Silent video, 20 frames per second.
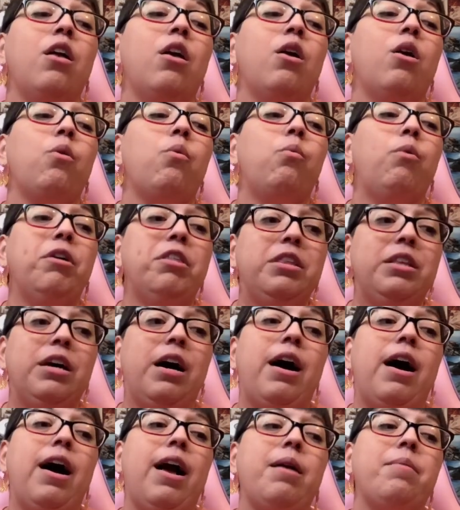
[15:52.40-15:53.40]
with
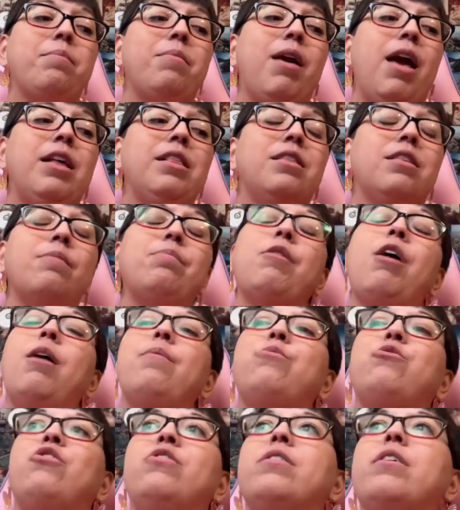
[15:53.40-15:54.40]
time. And
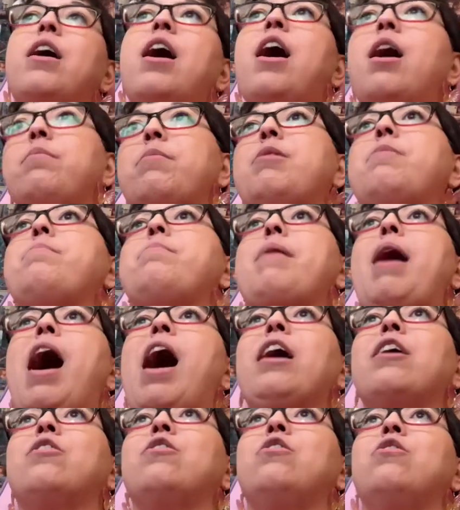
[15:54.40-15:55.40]
sometimes just coming
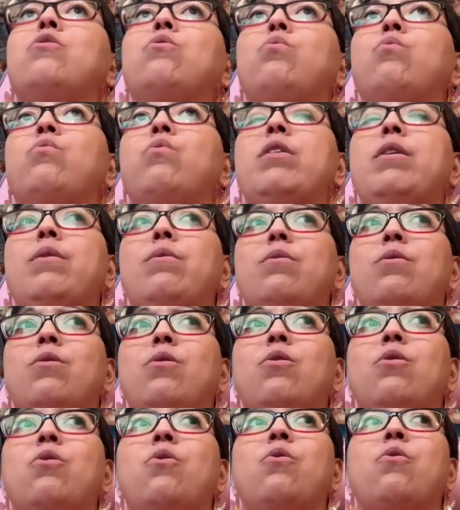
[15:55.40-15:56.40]
back to re
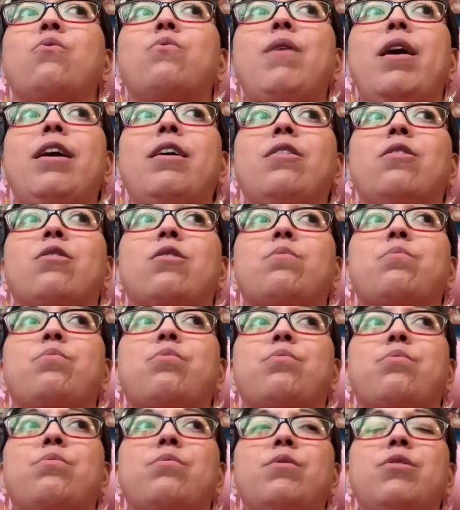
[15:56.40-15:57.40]
regular,
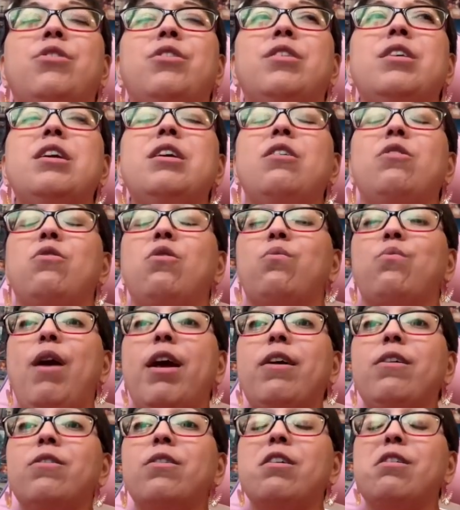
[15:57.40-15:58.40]
you know, your
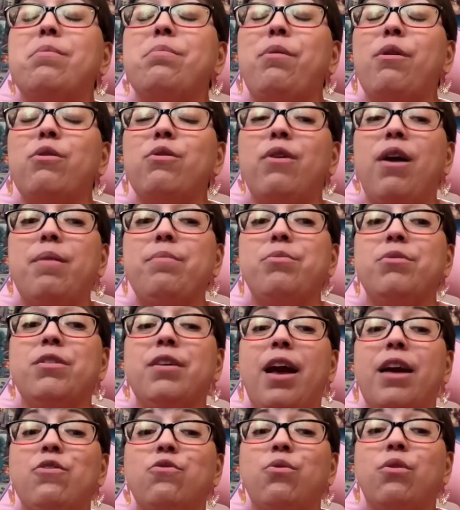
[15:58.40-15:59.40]
regularly programmed
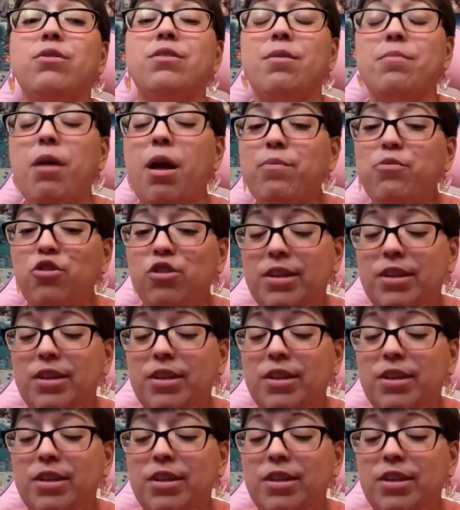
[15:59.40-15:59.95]
schedule, sometimes just